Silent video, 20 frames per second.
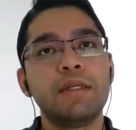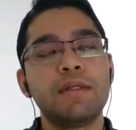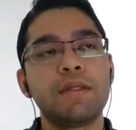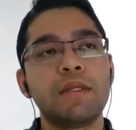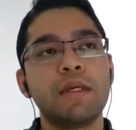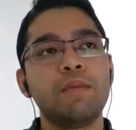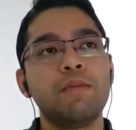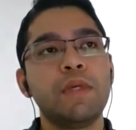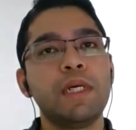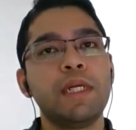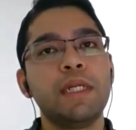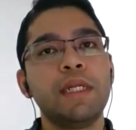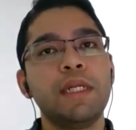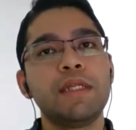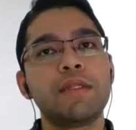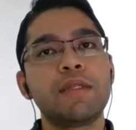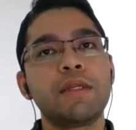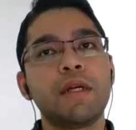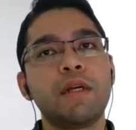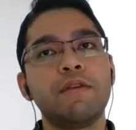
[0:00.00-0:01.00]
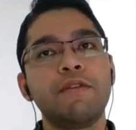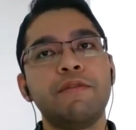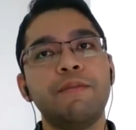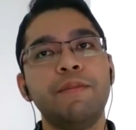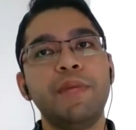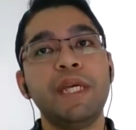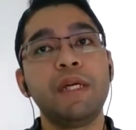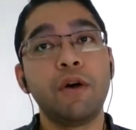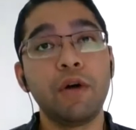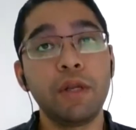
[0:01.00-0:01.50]
So during
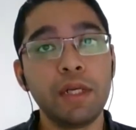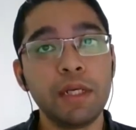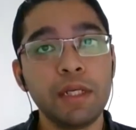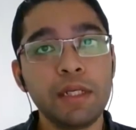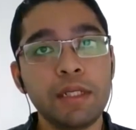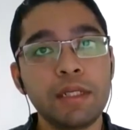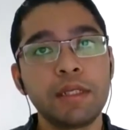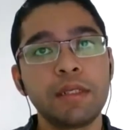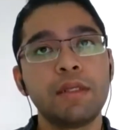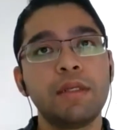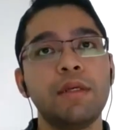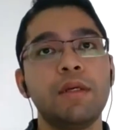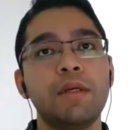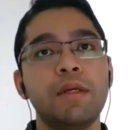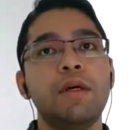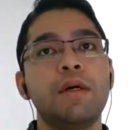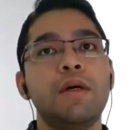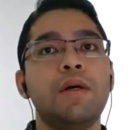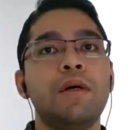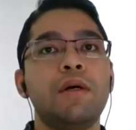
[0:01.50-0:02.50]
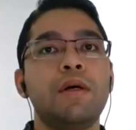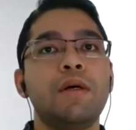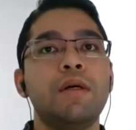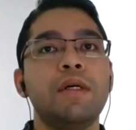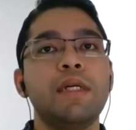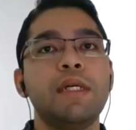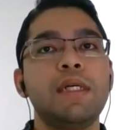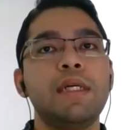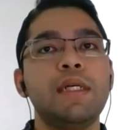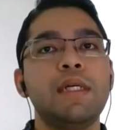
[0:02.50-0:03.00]
these investigations,
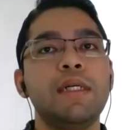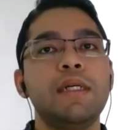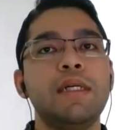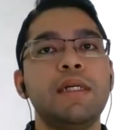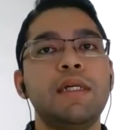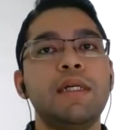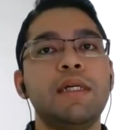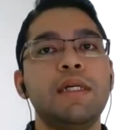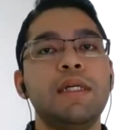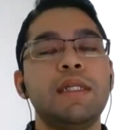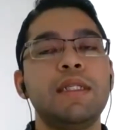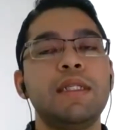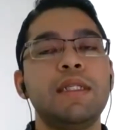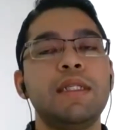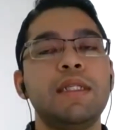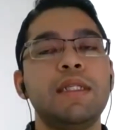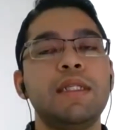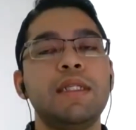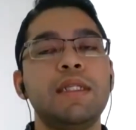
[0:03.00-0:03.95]
someone instead of